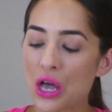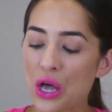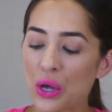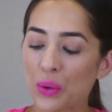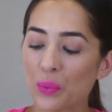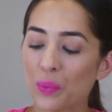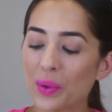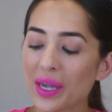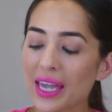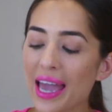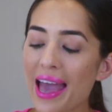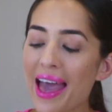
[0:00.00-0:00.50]

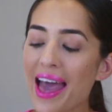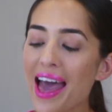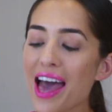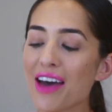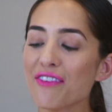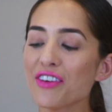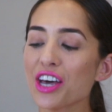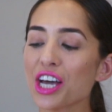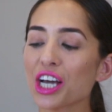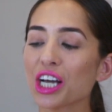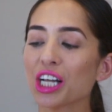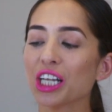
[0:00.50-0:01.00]
We have
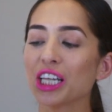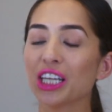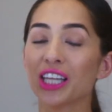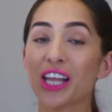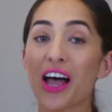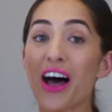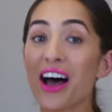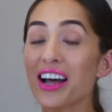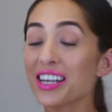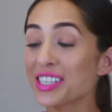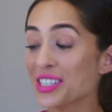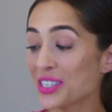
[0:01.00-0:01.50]

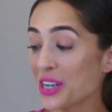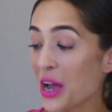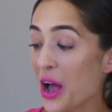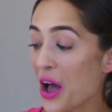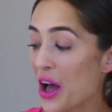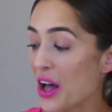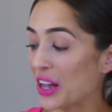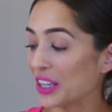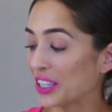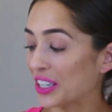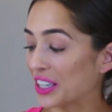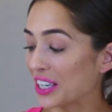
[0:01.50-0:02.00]

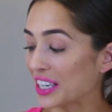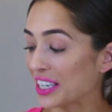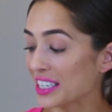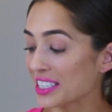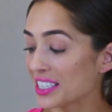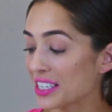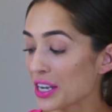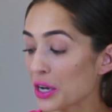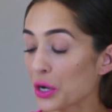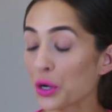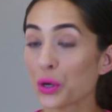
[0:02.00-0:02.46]
Clausthaler's